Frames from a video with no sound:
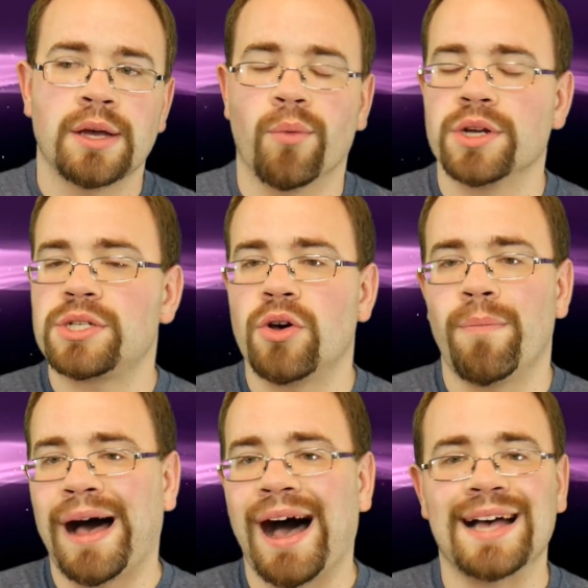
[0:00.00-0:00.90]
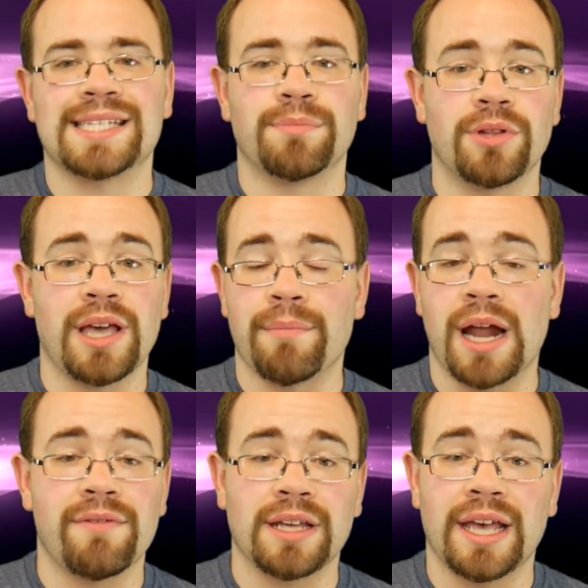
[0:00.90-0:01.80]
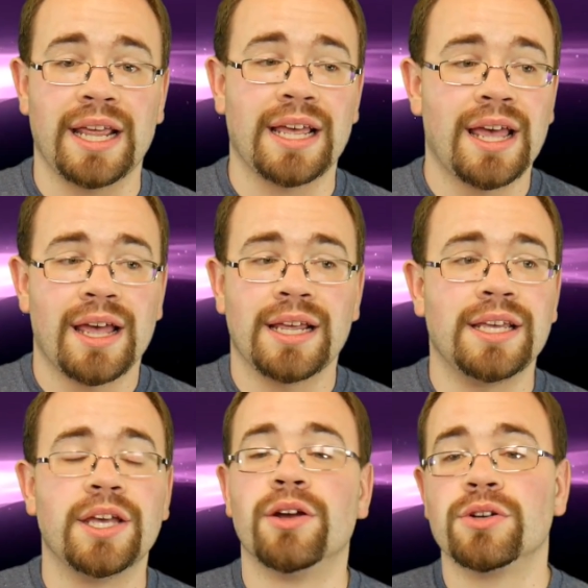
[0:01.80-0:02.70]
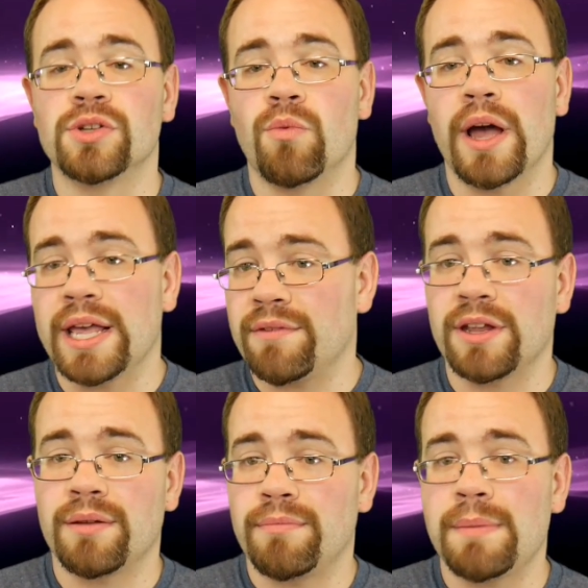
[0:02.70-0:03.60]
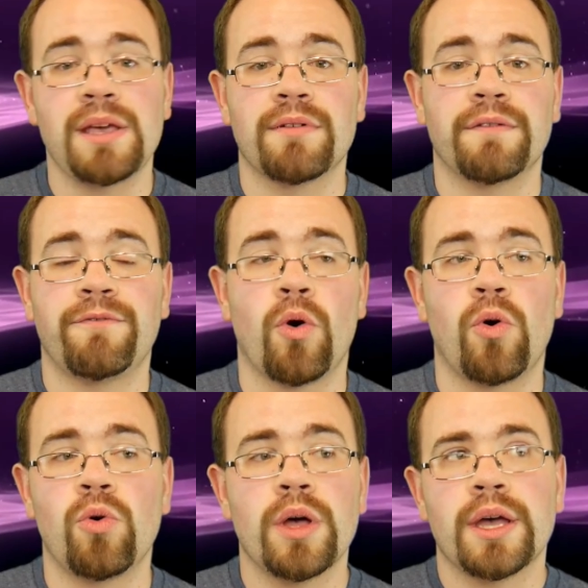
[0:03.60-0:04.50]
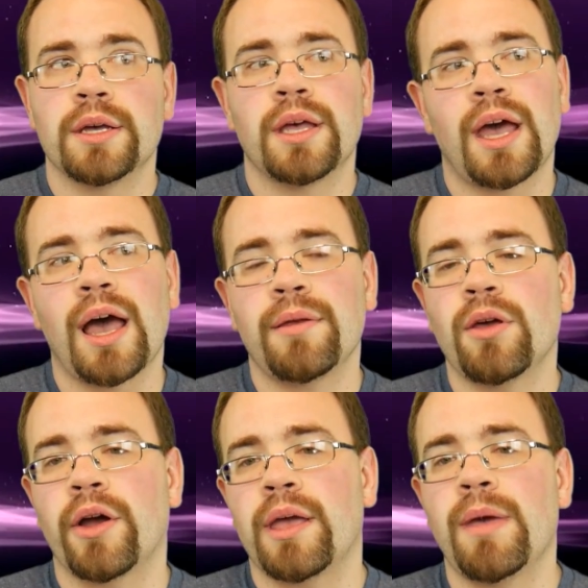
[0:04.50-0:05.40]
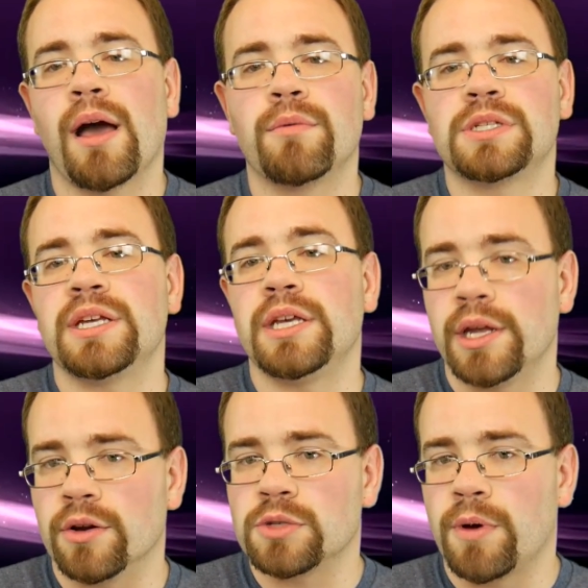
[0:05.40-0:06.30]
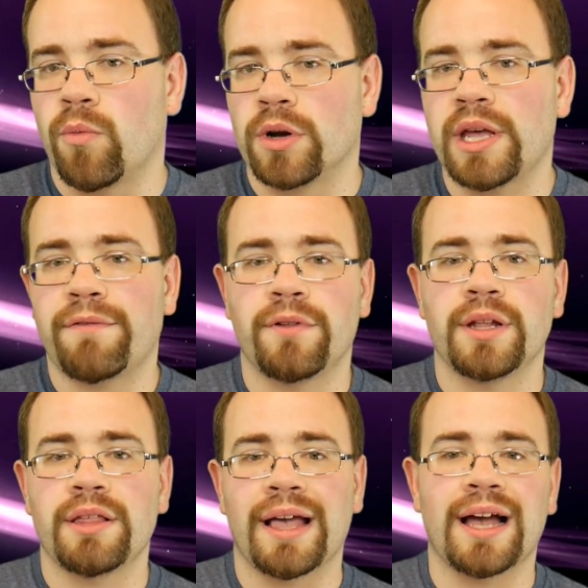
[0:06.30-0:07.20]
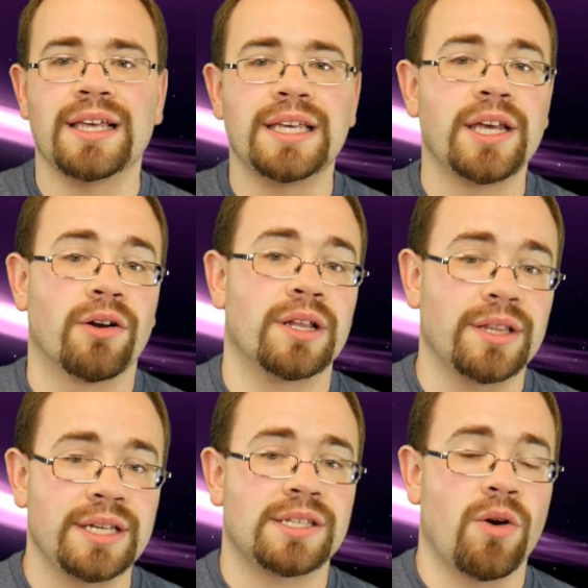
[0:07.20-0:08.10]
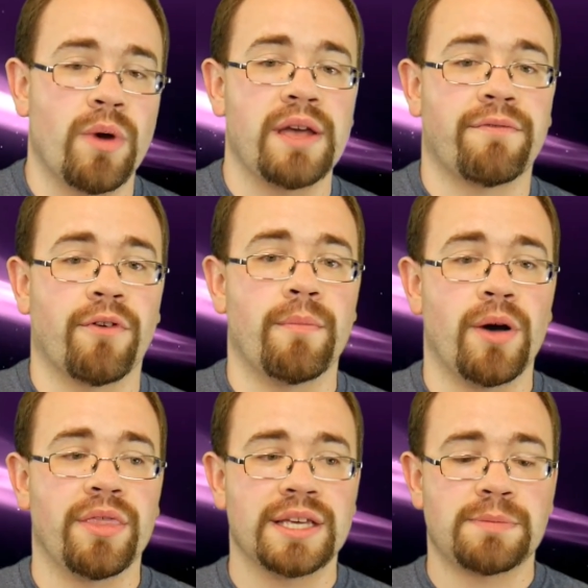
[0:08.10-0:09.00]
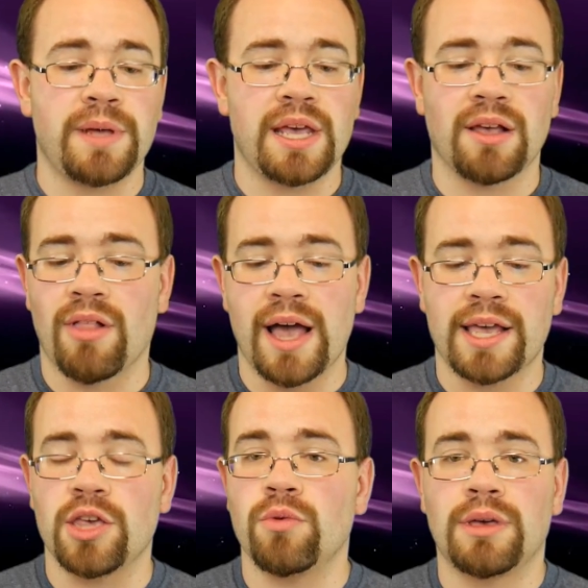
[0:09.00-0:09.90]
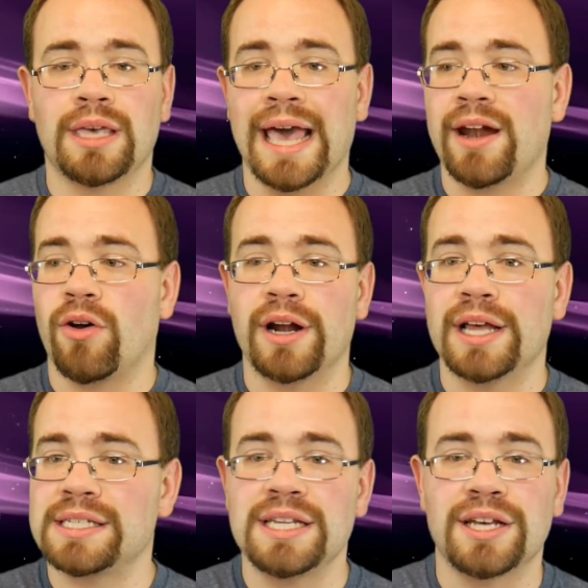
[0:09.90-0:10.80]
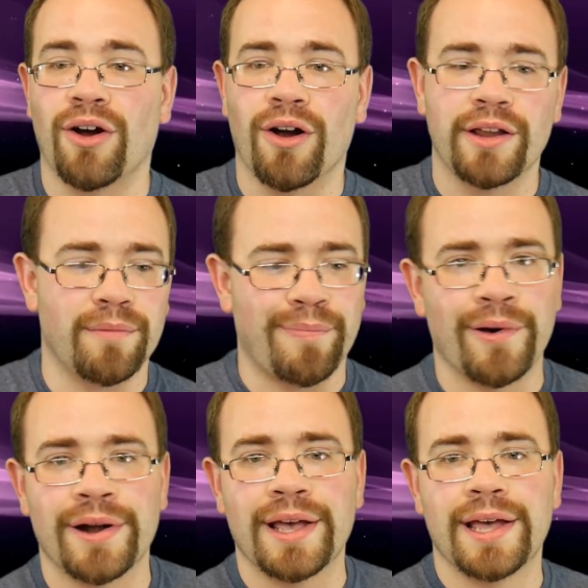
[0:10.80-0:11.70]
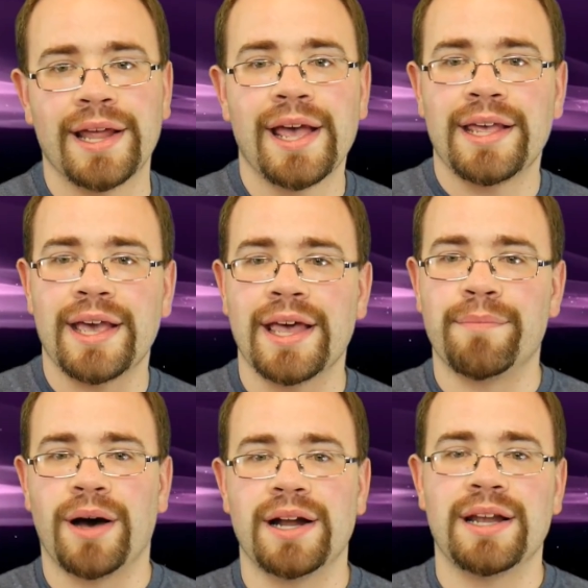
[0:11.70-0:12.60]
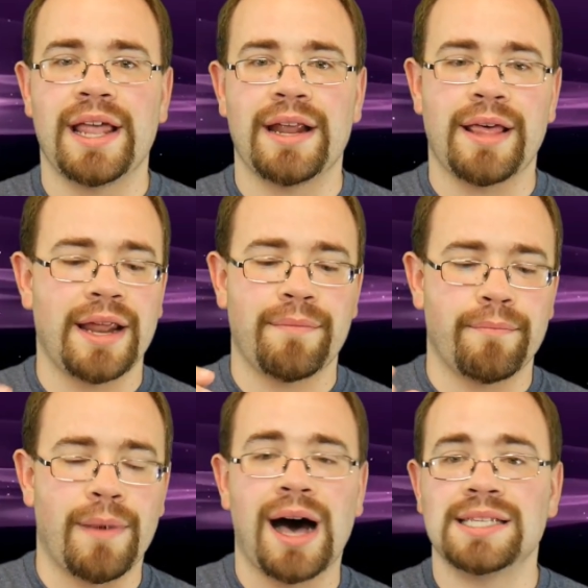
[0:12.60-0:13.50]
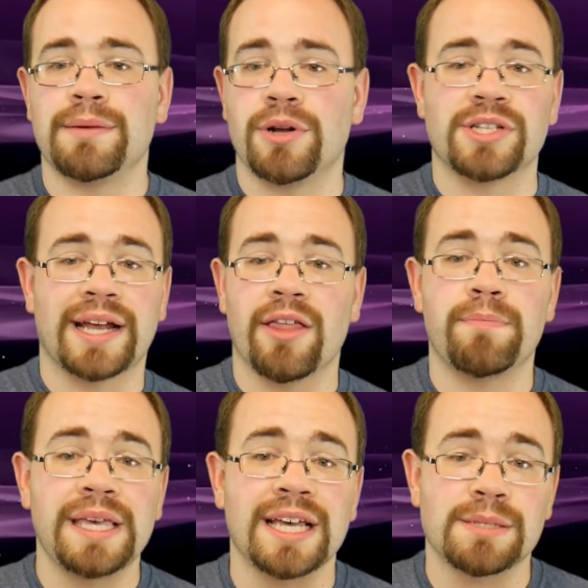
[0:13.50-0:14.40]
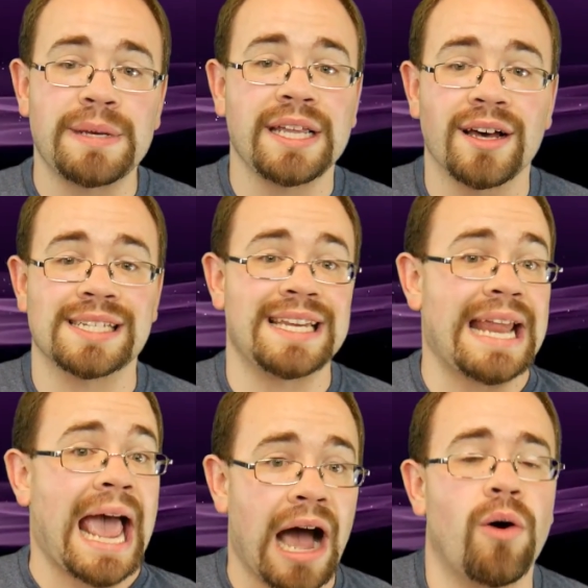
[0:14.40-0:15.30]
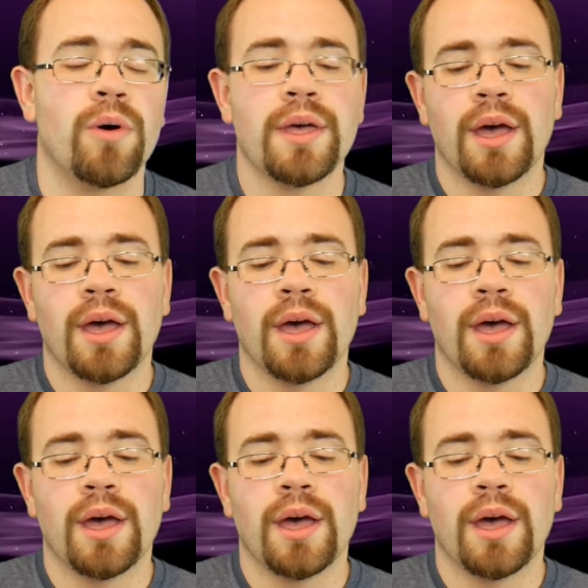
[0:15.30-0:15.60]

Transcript: we're still possibly, I'm not even kidding, years away even. Maybe even a full, uh, okay, maybe I won't say years, but we're definitely like a year at least away from this being like, you get it on an S D card, you put it in, you hit a button, and it, and it mods it, much like how the P S P does now.